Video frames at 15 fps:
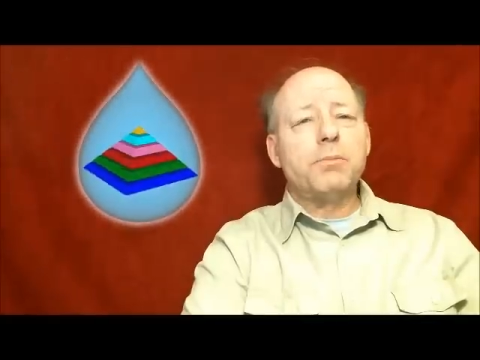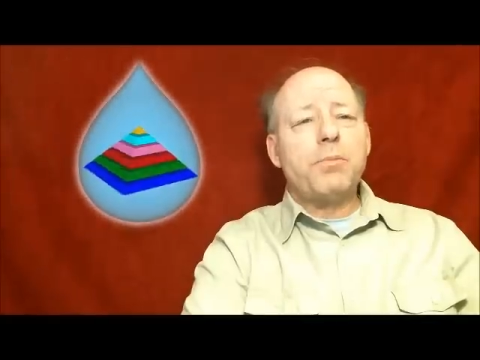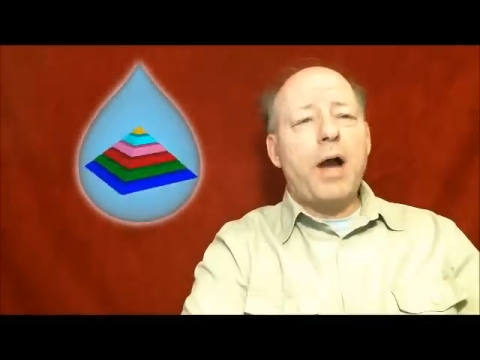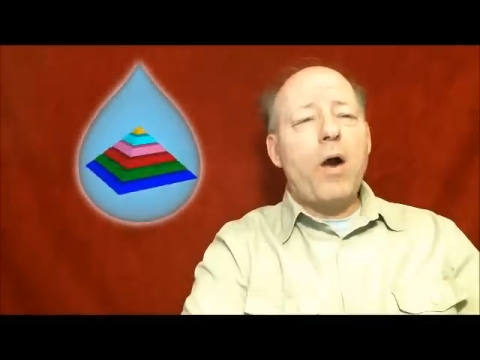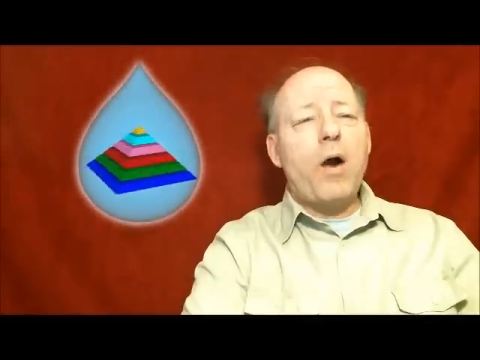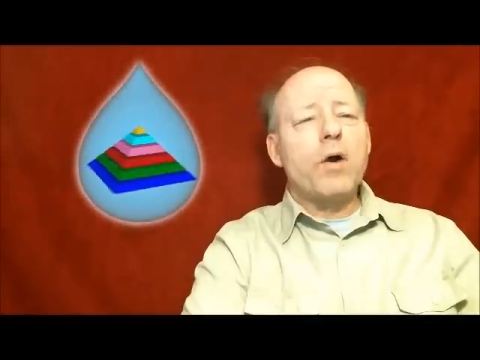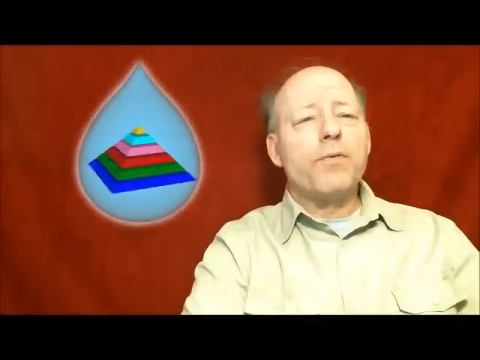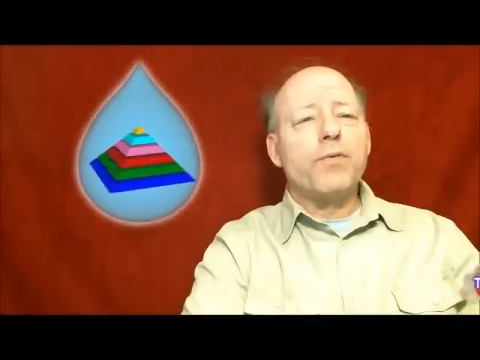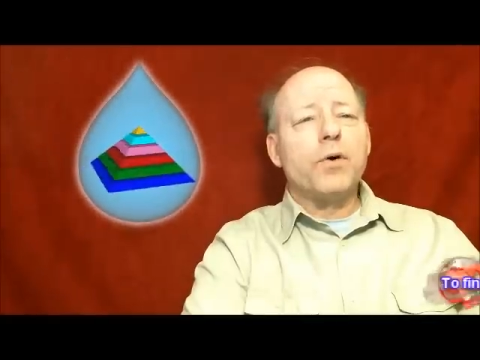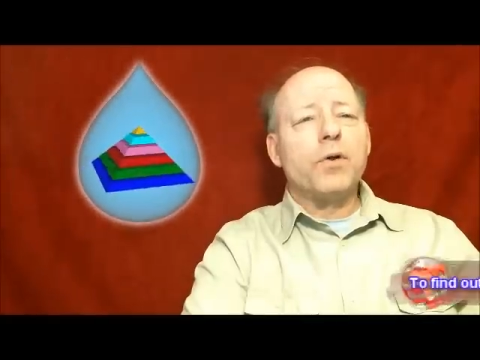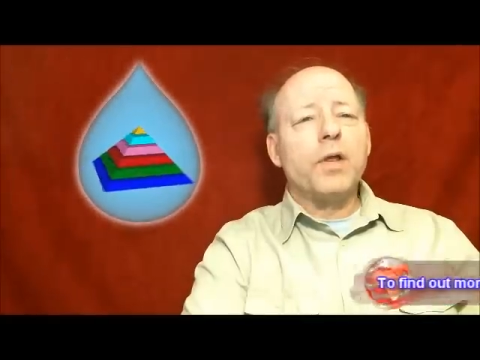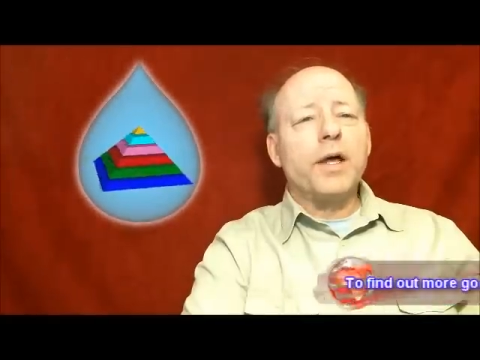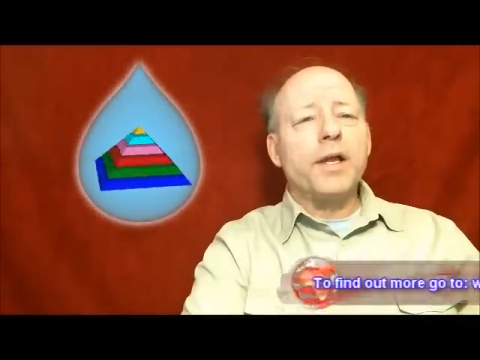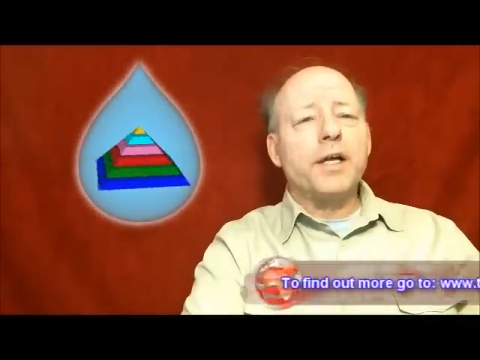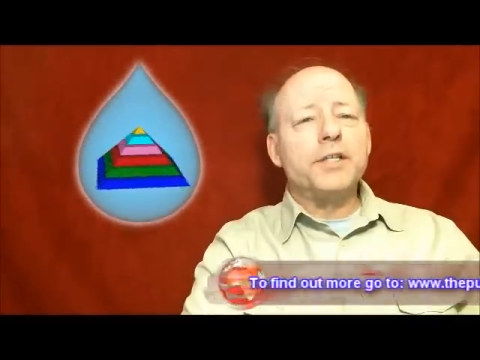
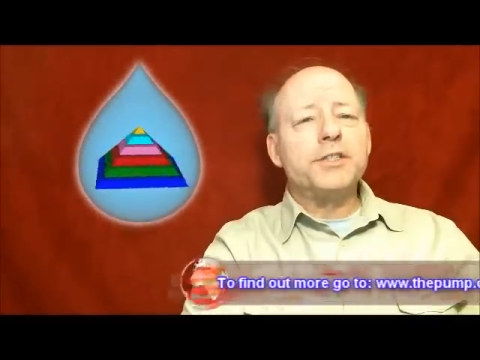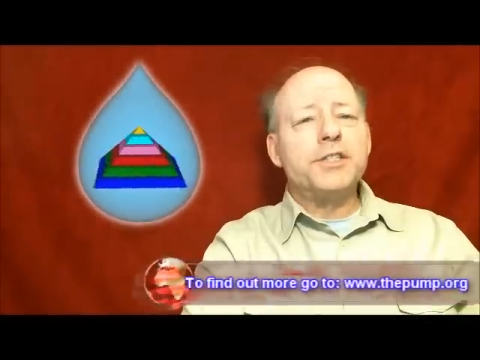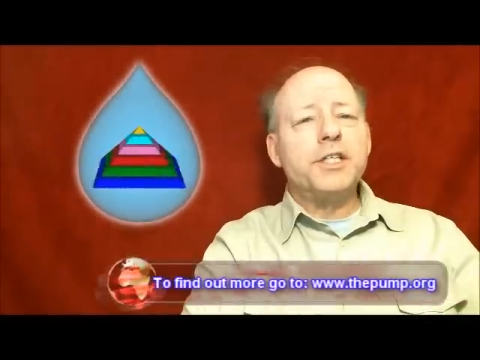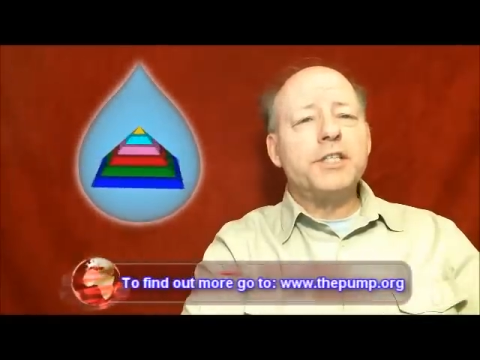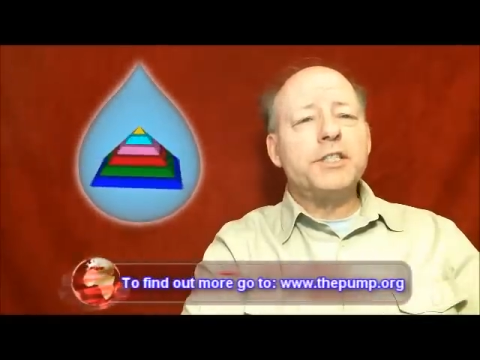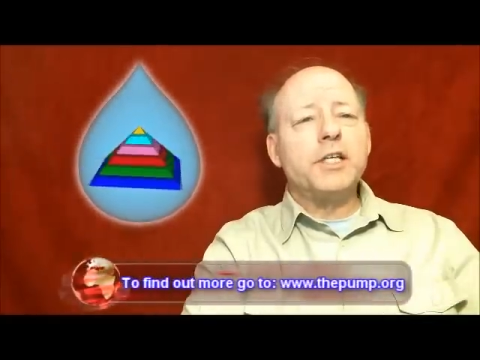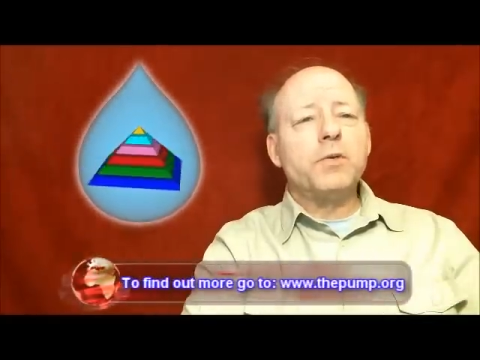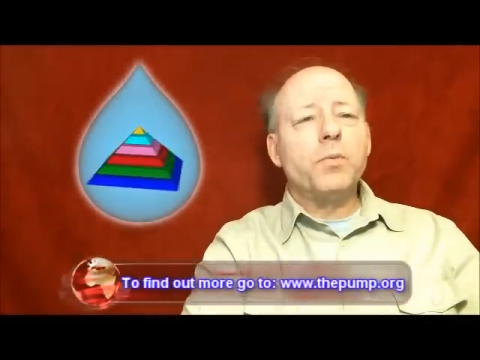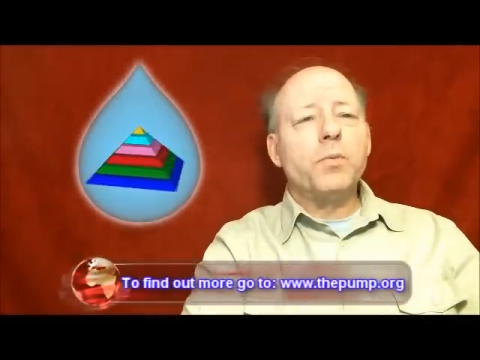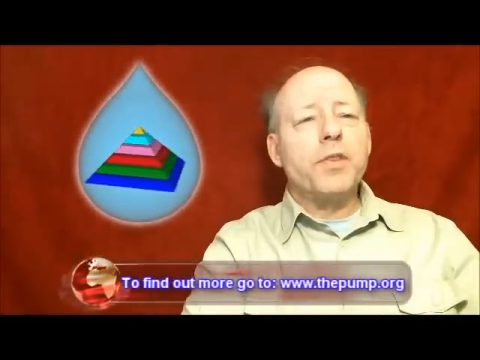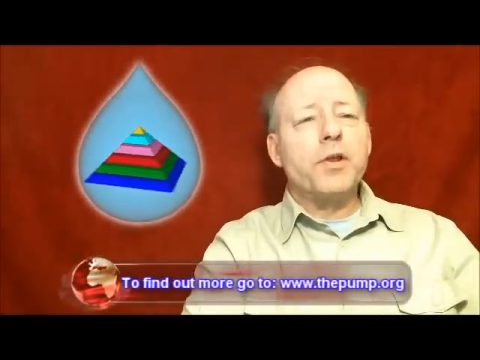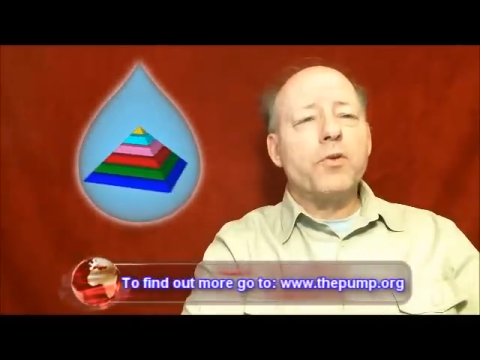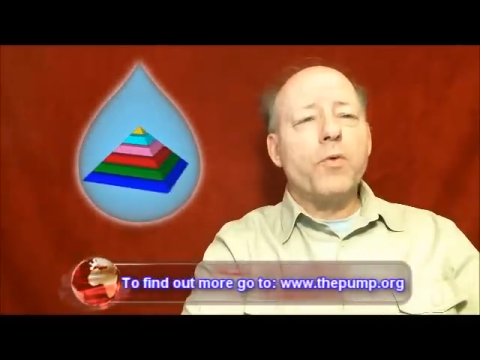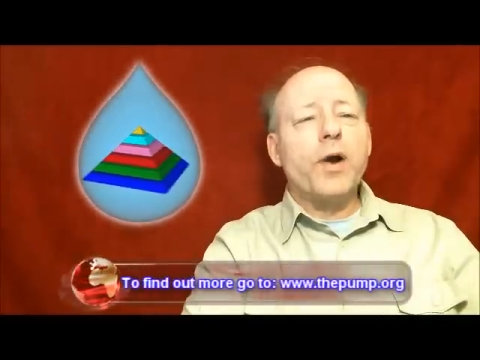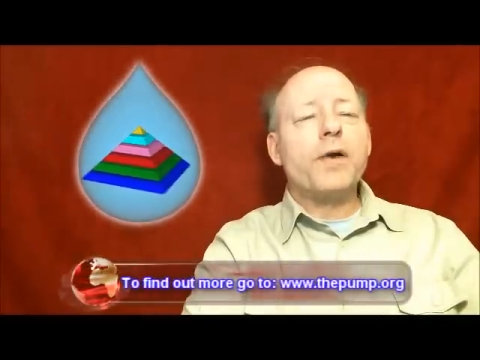powerful, and consistent with the
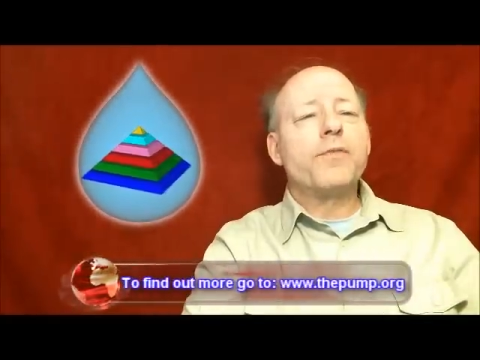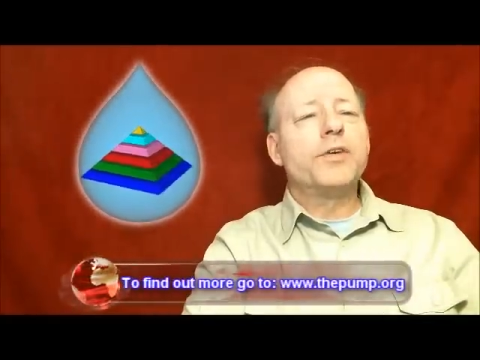direct